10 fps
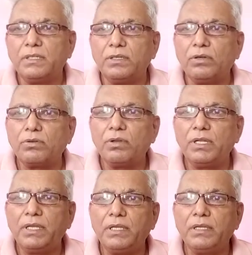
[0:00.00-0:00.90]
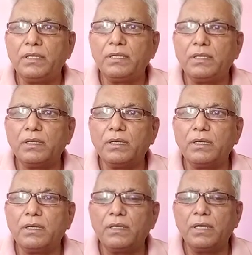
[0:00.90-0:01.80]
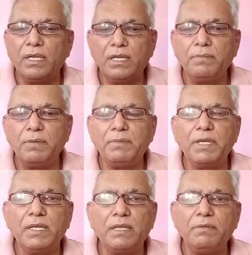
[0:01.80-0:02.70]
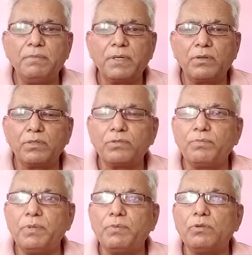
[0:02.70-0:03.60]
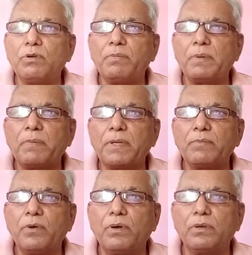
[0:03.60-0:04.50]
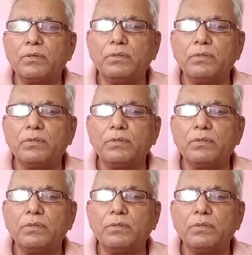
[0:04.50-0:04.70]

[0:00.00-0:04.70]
not only LLB, BLLB, but also people who are preparing for